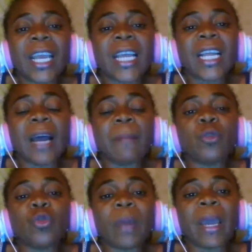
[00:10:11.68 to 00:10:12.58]

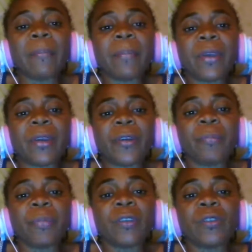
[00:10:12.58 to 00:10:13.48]
to my peer.
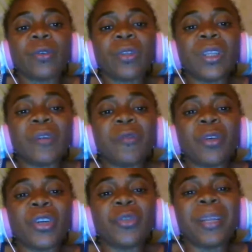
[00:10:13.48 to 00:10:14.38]
So
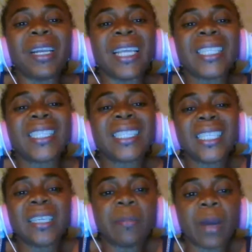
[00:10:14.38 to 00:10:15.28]
therefore there will be less
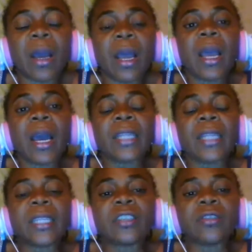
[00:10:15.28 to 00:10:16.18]
stigma
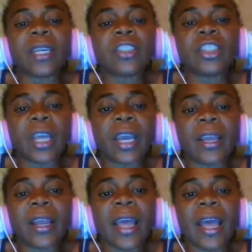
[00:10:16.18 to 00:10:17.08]
attached to that
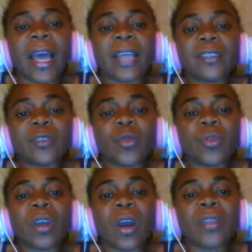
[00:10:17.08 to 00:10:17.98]
child. And
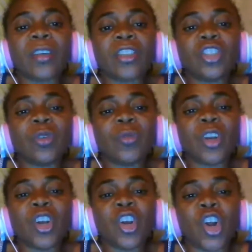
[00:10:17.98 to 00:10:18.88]
so the other children
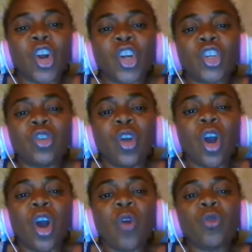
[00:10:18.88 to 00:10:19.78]
will learn
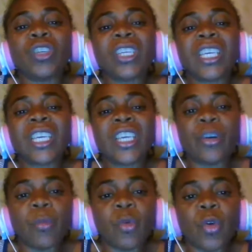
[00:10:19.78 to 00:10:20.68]
how to
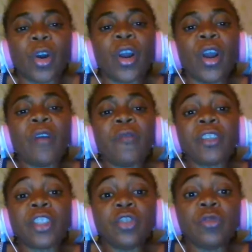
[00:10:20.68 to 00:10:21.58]
care more for
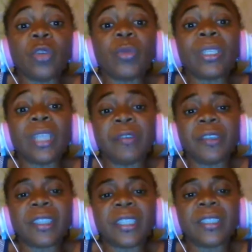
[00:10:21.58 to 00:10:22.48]
children with
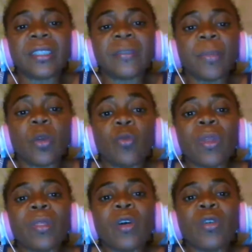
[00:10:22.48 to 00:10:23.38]
deficits
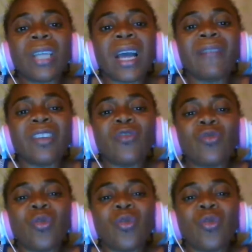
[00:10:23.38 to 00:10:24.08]
without having